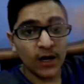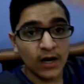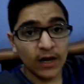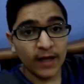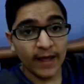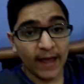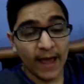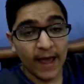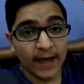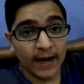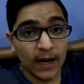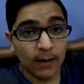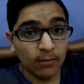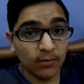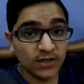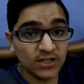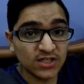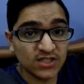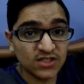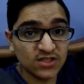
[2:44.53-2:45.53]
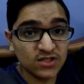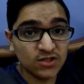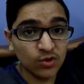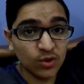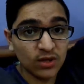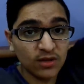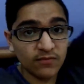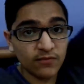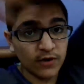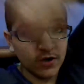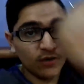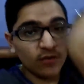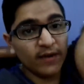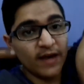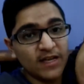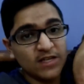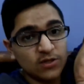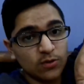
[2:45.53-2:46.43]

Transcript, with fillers: and I'm just doing for you guys